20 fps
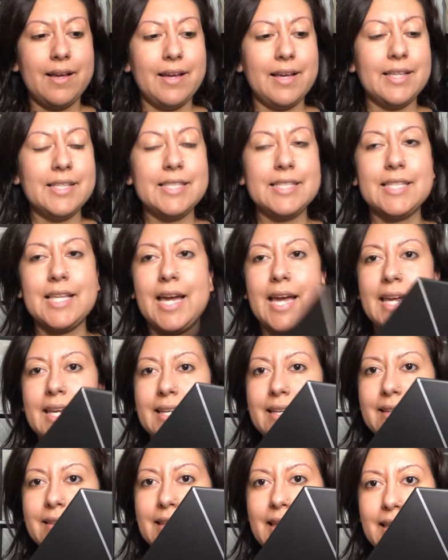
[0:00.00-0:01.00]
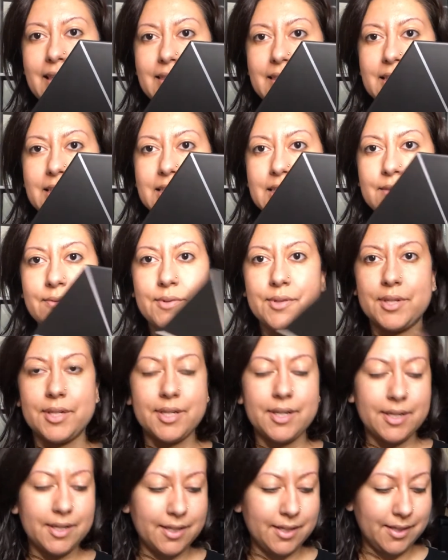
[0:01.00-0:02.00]
a sign like this for
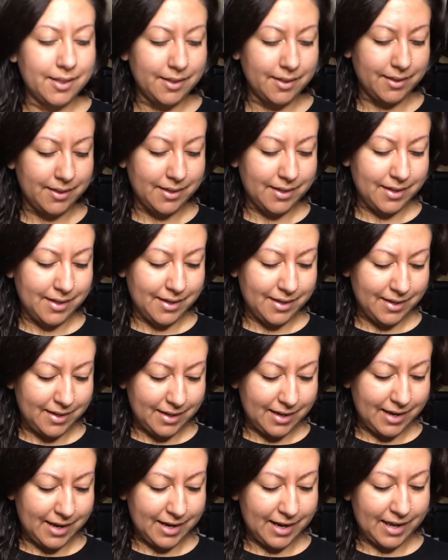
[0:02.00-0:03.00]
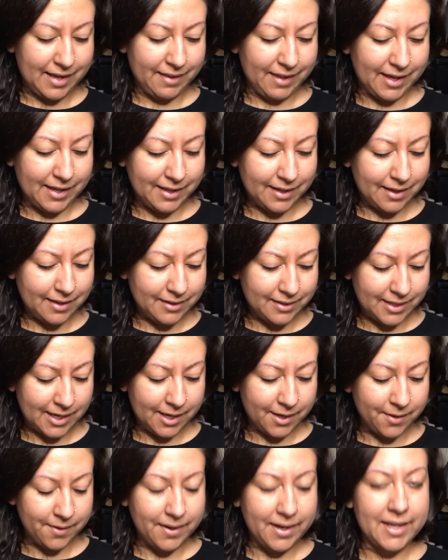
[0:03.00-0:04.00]
her. And I like
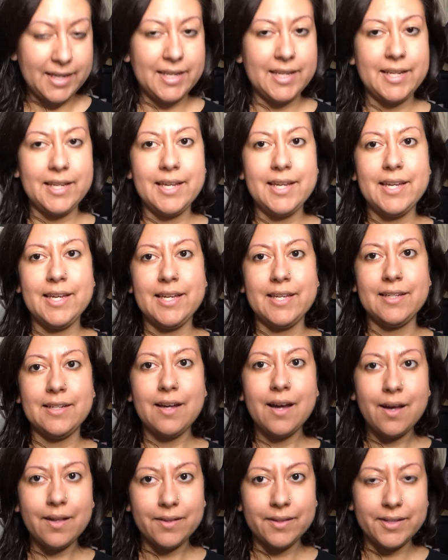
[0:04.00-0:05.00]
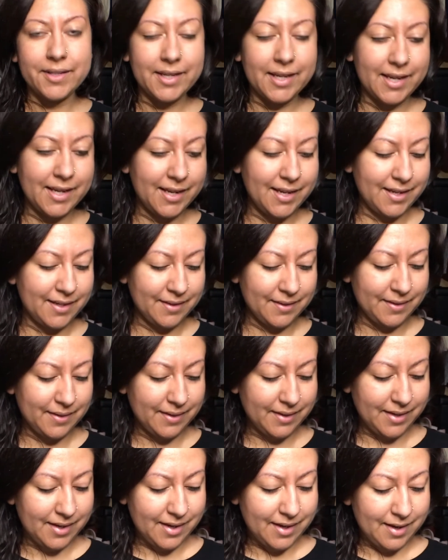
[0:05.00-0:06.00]
decorated it and colored it,
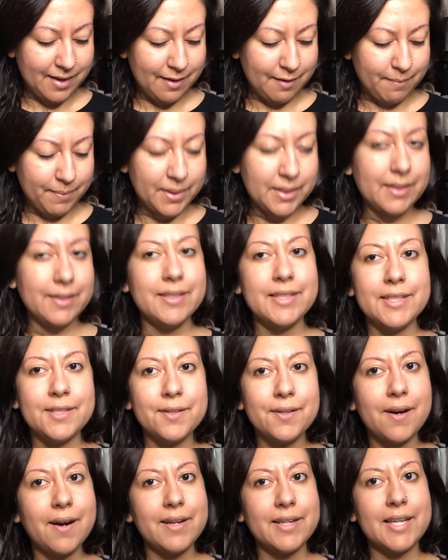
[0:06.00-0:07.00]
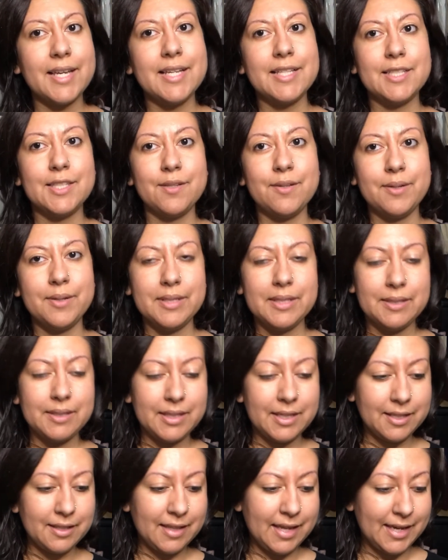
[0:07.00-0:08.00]
put glitter on it so it
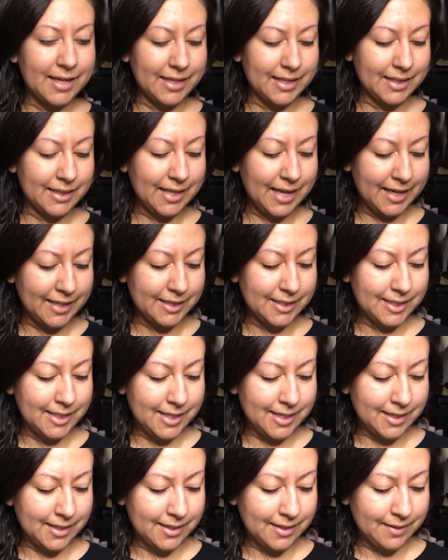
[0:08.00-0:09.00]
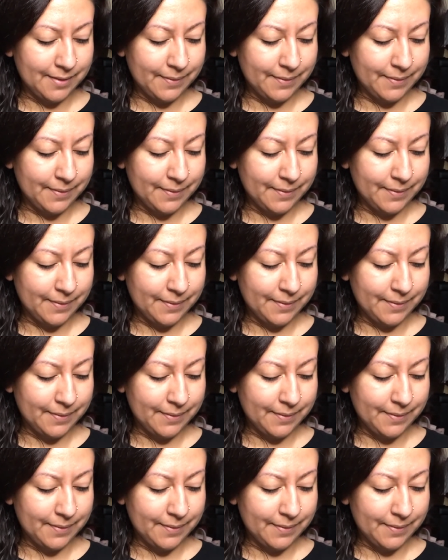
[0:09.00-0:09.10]
looked like a light stick.